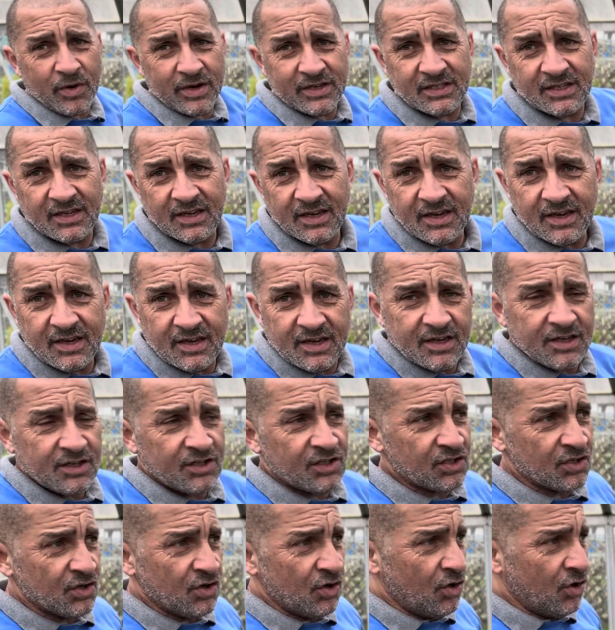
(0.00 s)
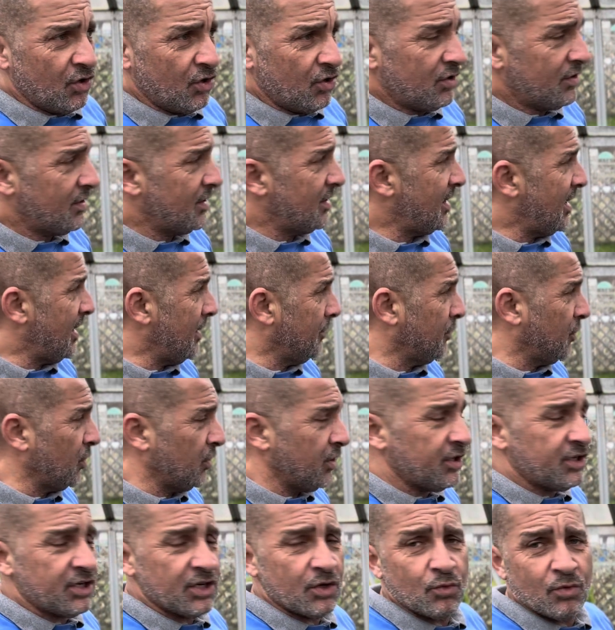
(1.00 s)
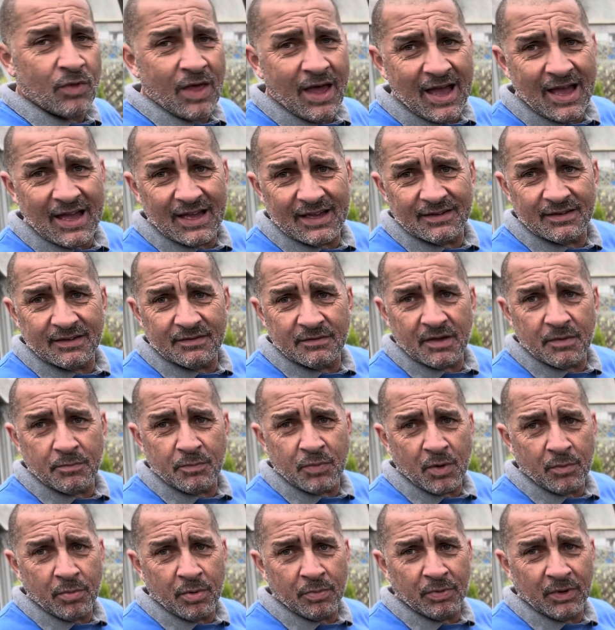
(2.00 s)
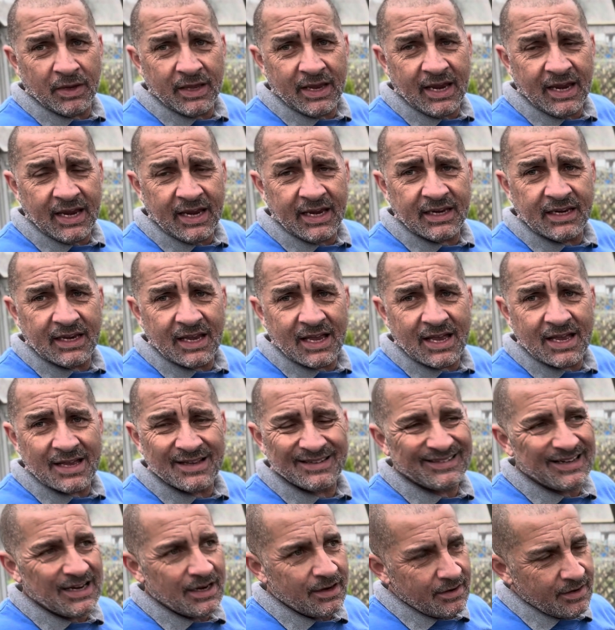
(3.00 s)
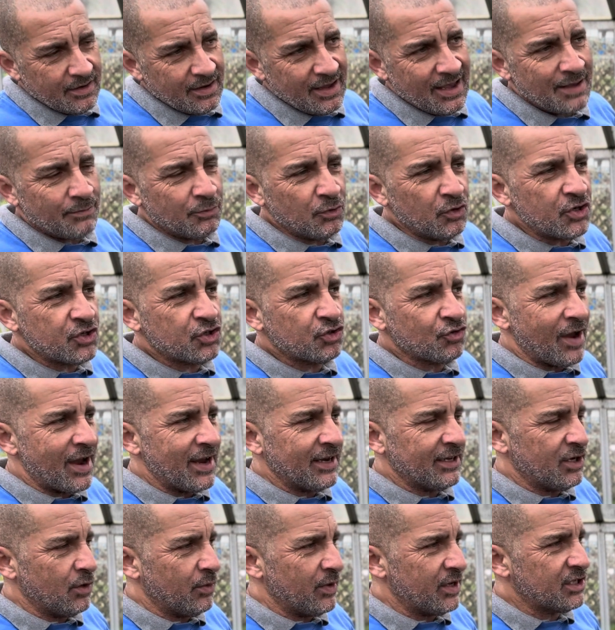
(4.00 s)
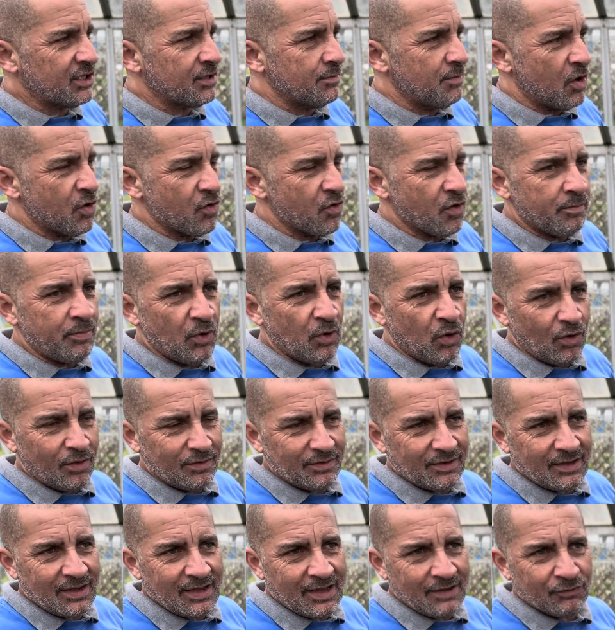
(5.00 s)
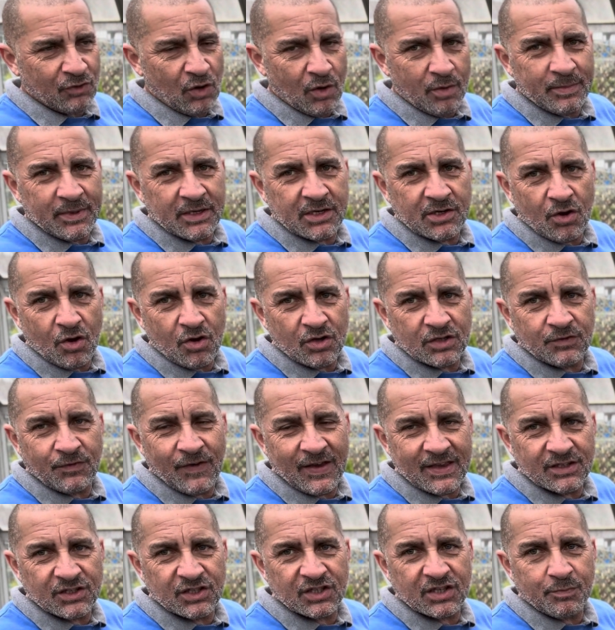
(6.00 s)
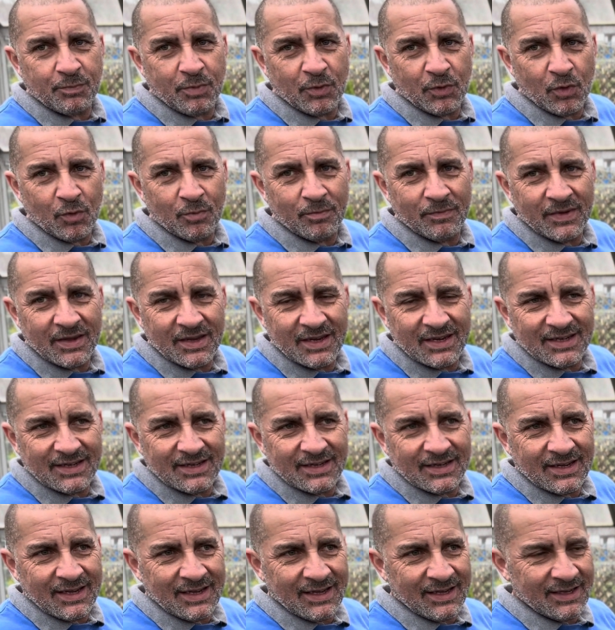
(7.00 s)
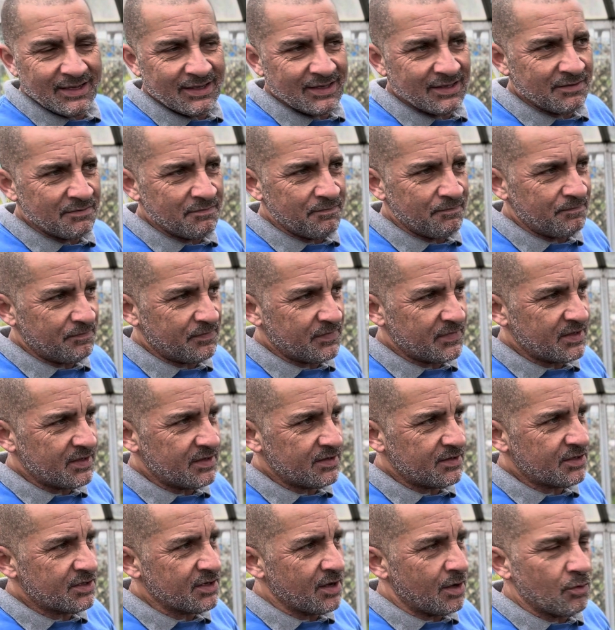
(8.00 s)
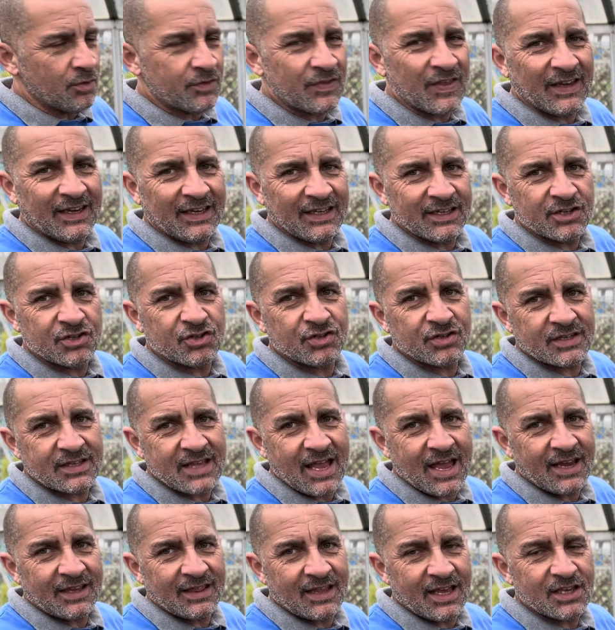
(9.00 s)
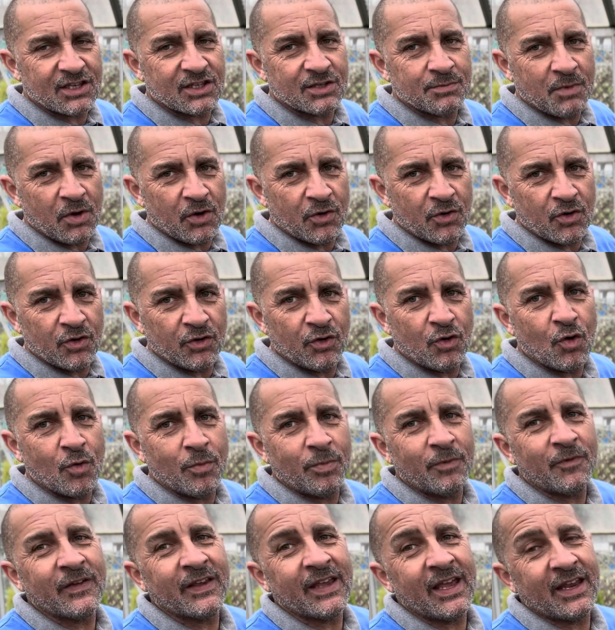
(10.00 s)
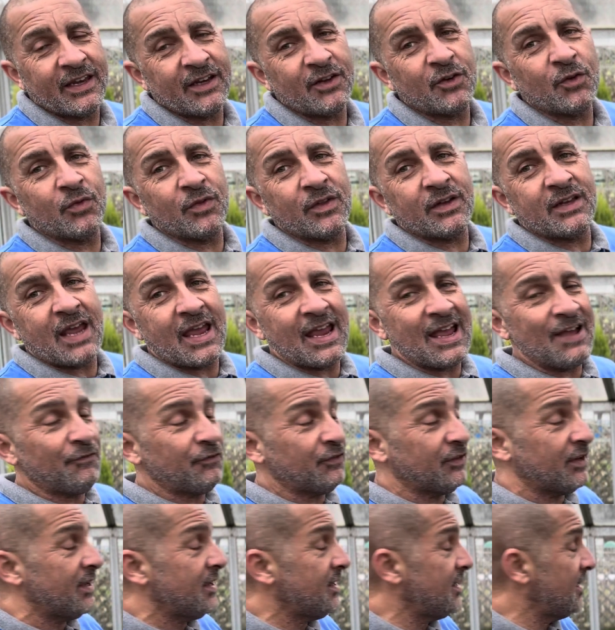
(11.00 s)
is. So I'm going to do that probably. I'm going to try and do it tomorrow, but I've got my daughter's fence to put up, so I'm thinking of just starting that tomorrow and hopefully getting it done the day after,